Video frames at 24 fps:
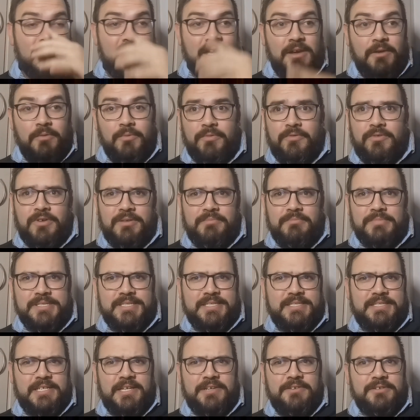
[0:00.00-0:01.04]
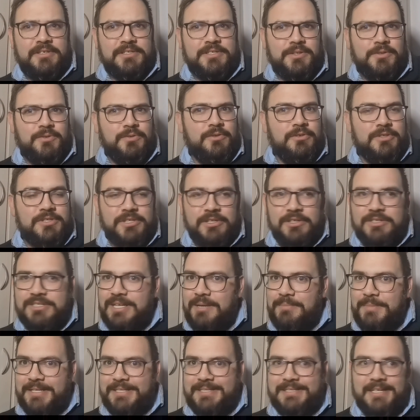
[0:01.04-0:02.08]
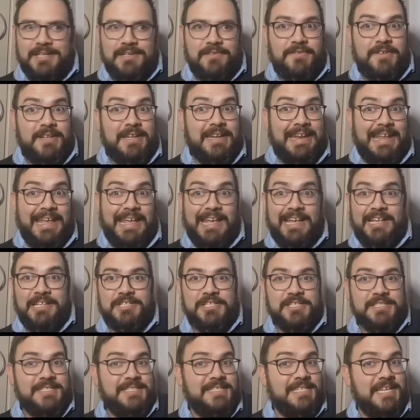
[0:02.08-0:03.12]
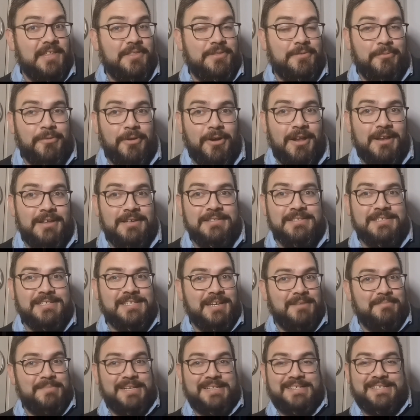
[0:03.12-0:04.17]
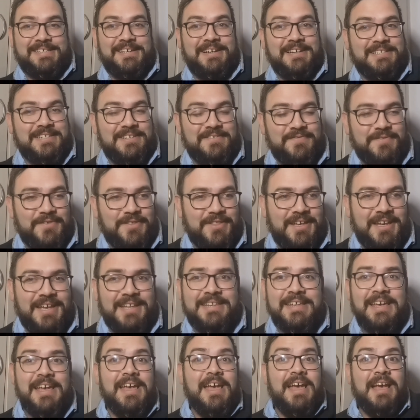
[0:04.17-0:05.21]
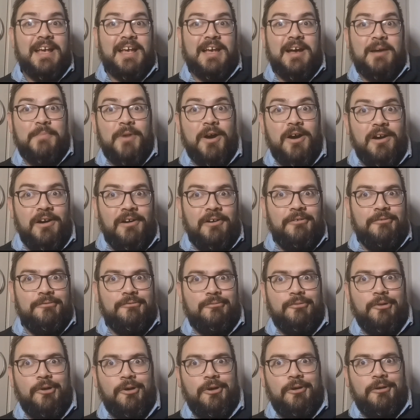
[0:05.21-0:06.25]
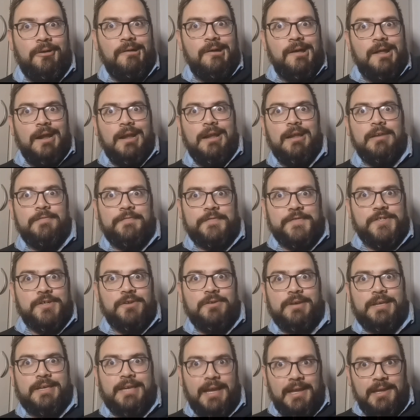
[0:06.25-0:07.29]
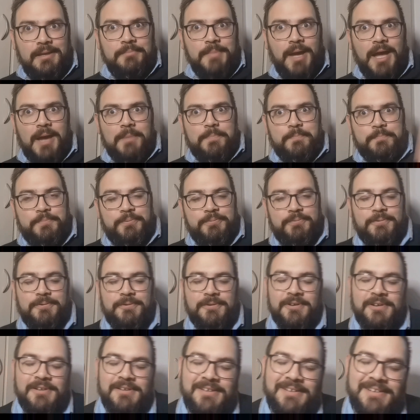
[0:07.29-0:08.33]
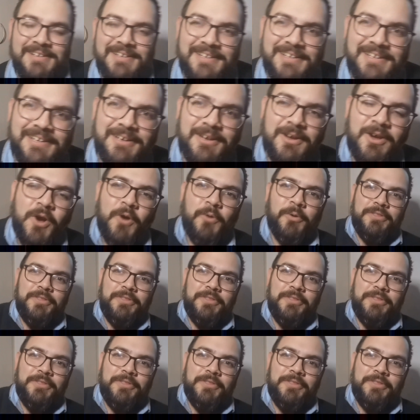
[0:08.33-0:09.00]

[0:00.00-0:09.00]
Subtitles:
We've got Mysterios and Usos, I'm excited for that. Edge and Seth Rollins, I'm excited for that. Come on, Raw, lift your game up. With